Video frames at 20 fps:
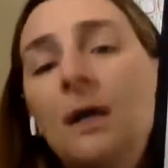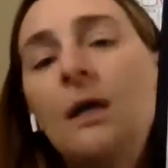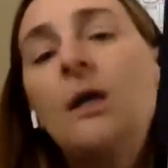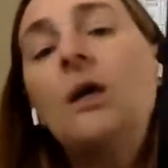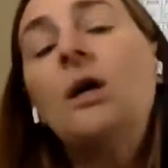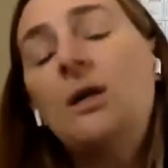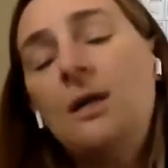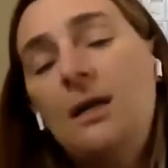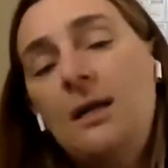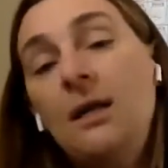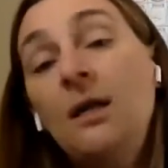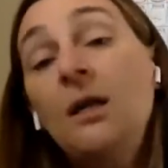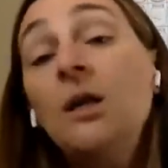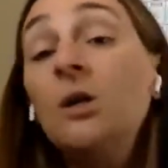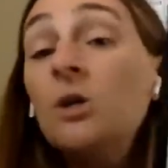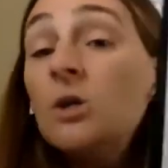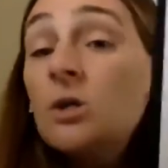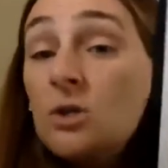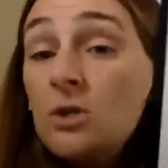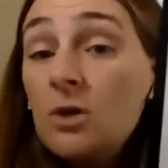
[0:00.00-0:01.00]
Good.
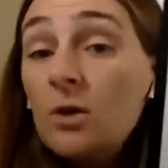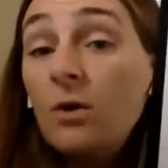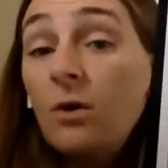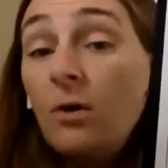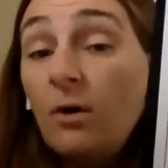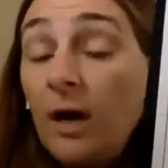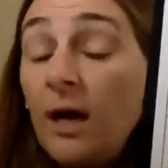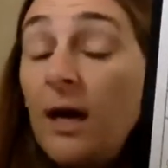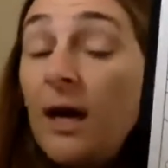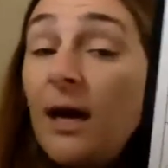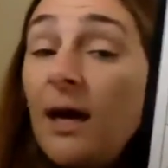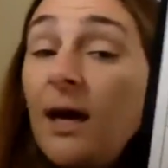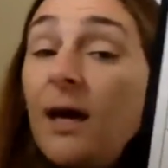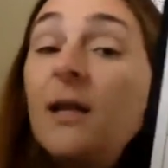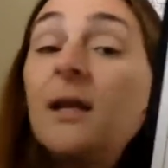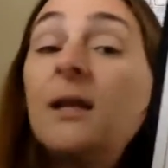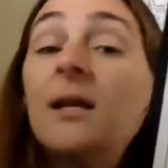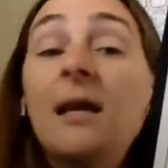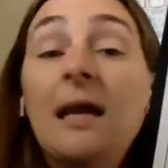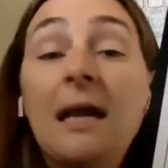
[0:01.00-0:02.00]
So go
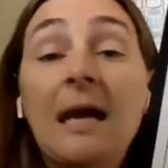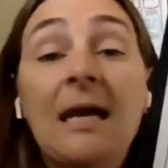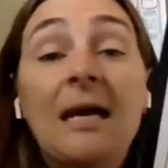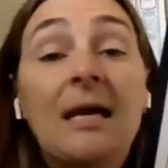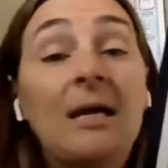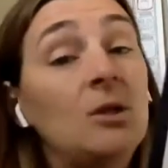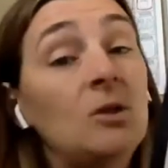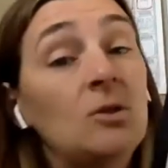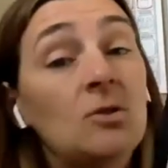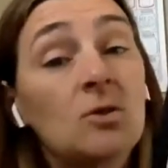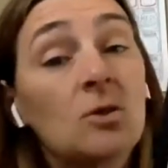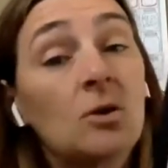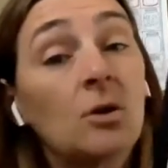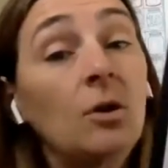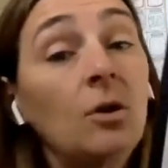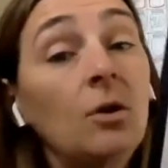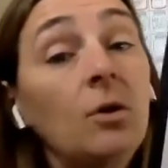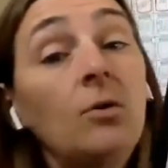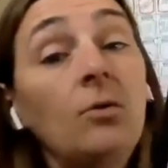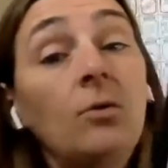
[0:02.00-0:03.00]
ahead and again, use your
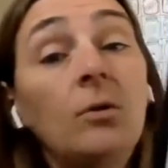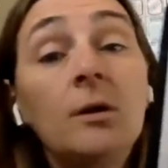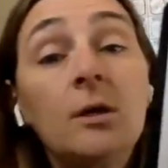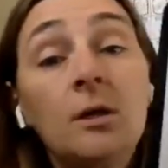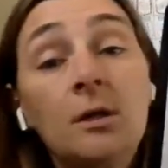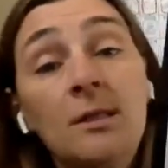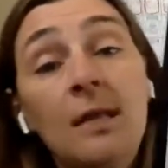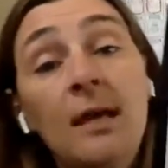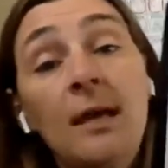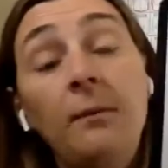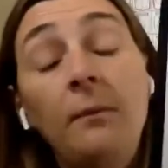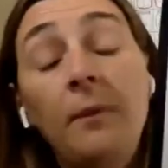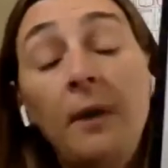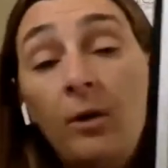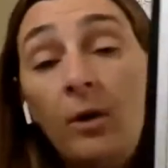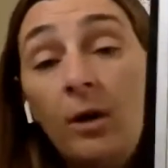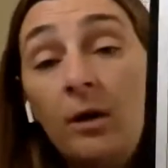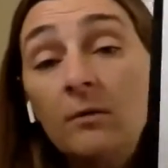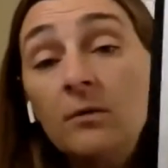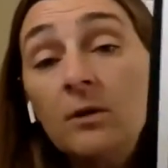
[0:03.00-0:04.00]
glue or your tape,
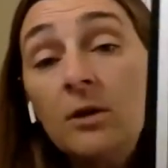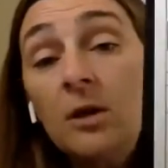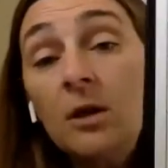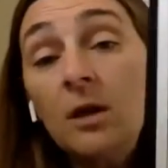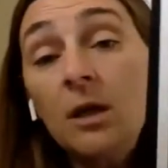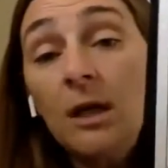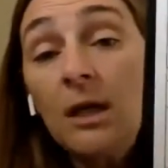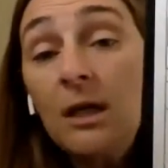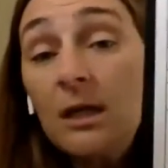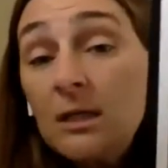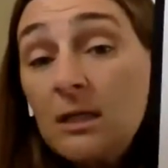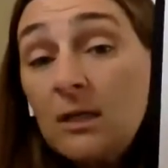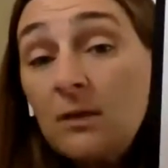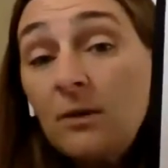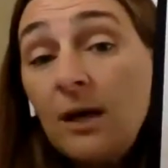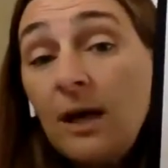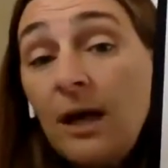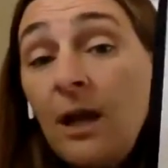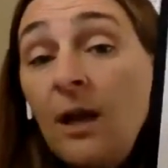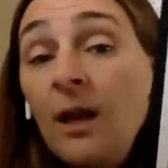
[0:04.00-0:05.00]
however you're going to
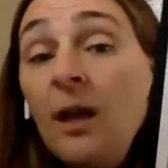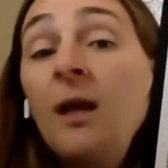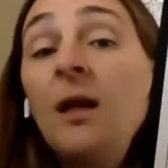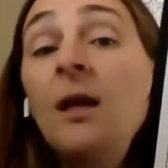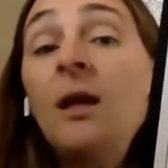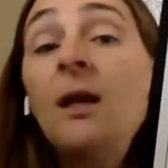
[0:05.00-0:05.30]
do it,